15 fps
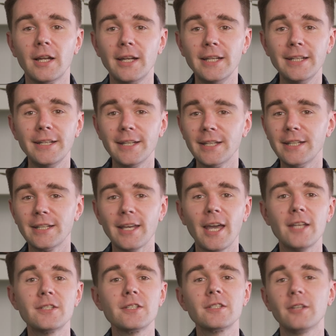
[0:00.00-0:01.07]
Leading
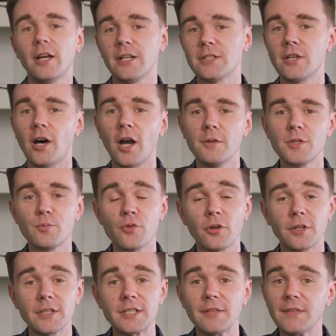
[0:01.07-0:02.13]
indicators like time to
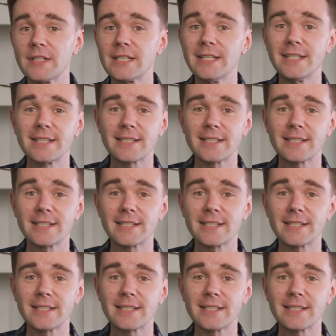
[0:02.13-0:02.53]
productivity,